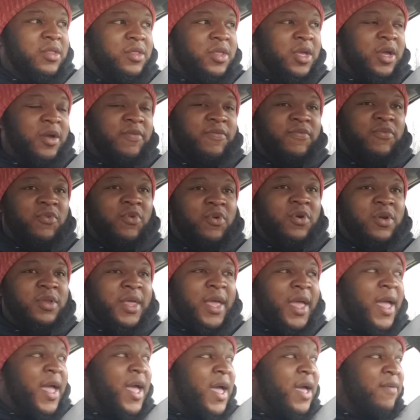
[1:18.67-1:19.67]
Therefore,
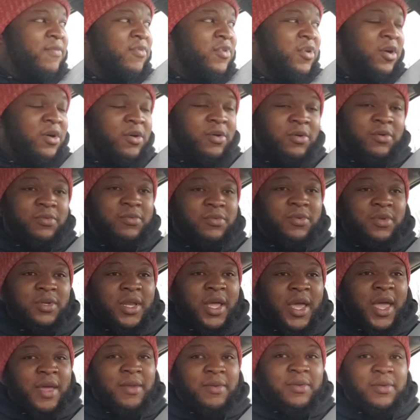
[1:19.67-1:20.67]
they have no,
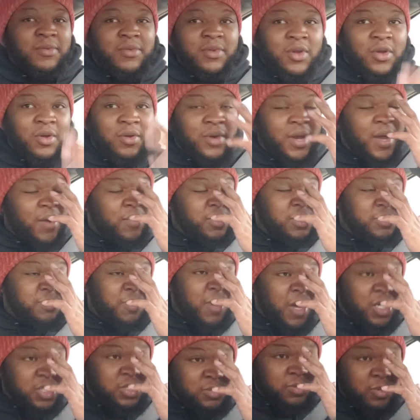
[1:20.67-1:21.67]
they you know, not
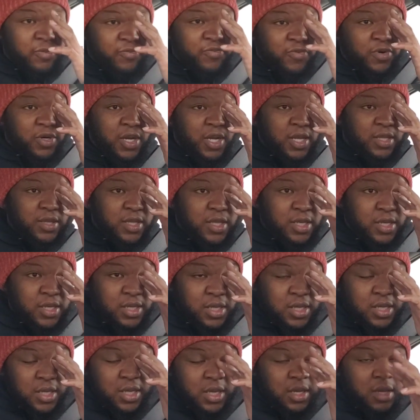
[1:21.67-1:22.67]
responsible for
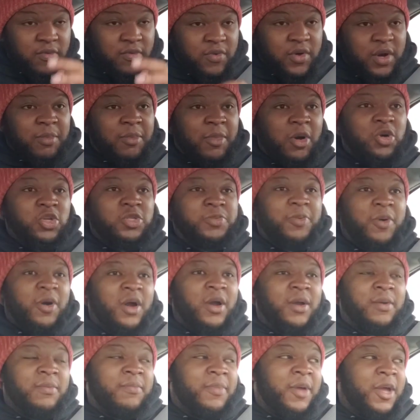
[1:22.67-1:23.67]
nothing for the most
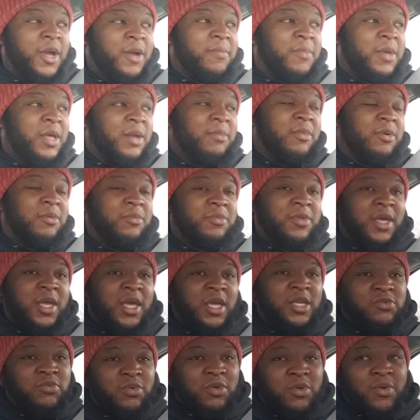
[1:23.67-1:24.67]
part, bare minimum
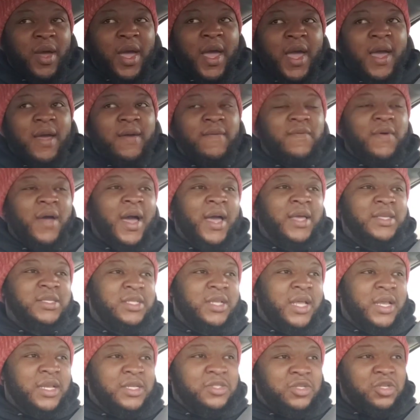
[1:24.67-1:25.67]
things where you have
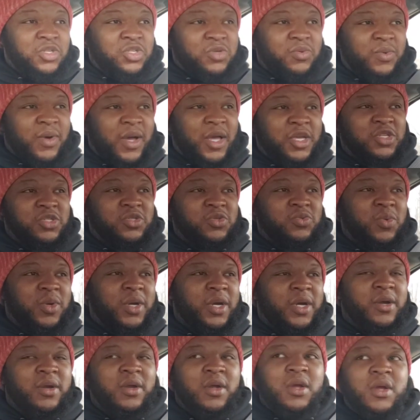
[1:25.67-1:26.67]
isolated situations
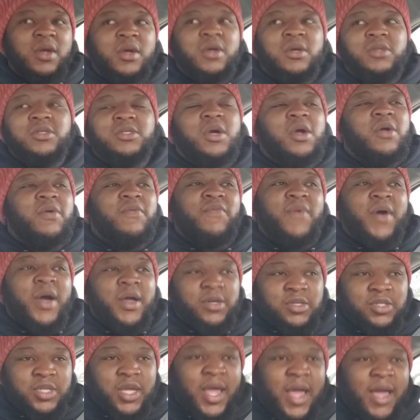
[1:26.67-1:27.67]
where certain
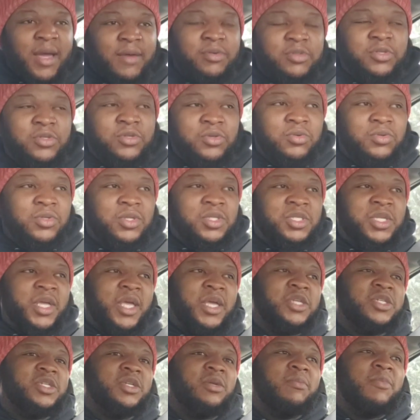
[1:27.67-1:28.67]
fighters have sued the
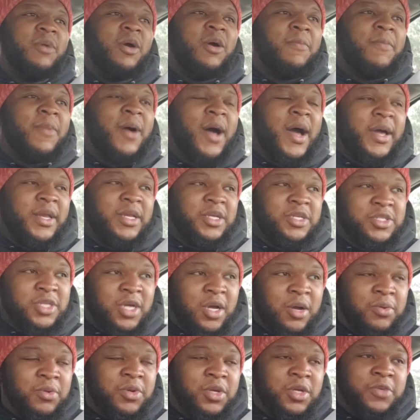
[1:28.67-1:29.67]
sanction of belt body.
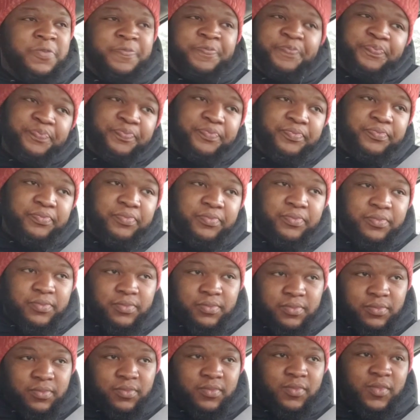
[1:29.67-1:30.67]
So,
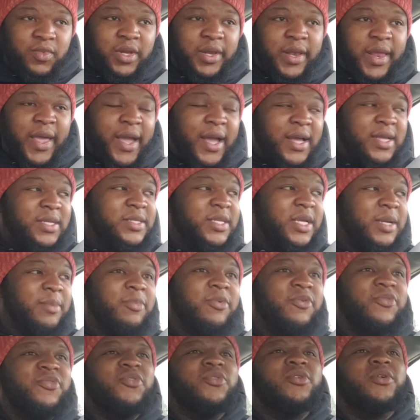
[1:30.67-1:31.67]
like I
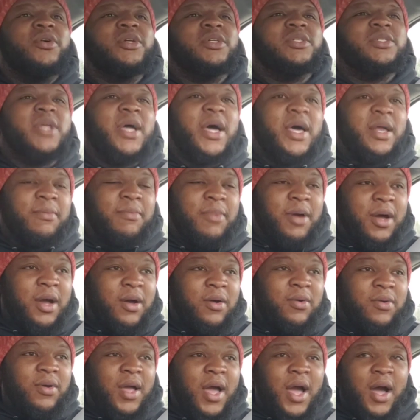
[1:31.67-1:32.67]
said before, it's not
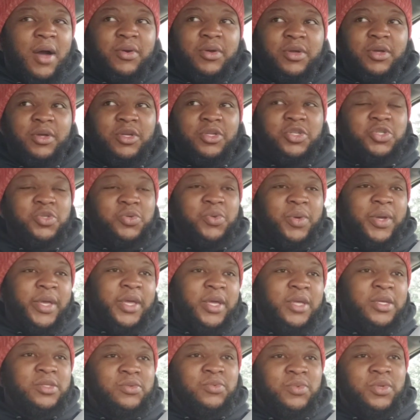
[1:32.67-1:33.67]
about how good you
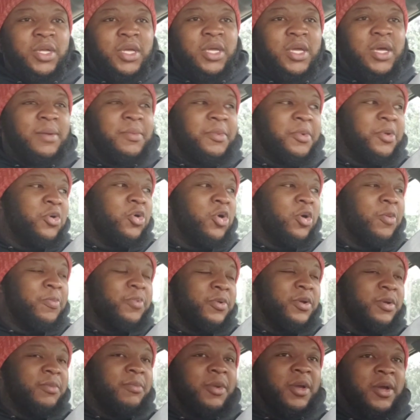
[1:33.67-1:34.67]
is. When it comes to
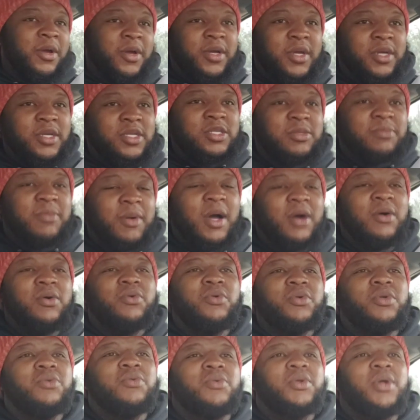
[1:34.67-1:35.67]
corporate America, it's about
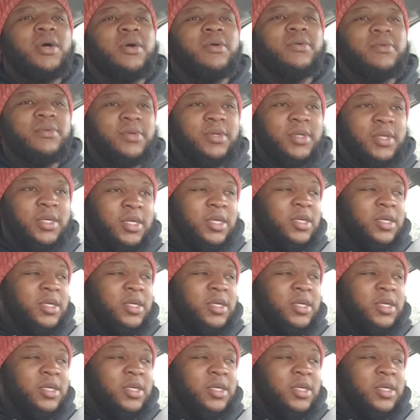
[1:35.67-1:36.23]
who you know.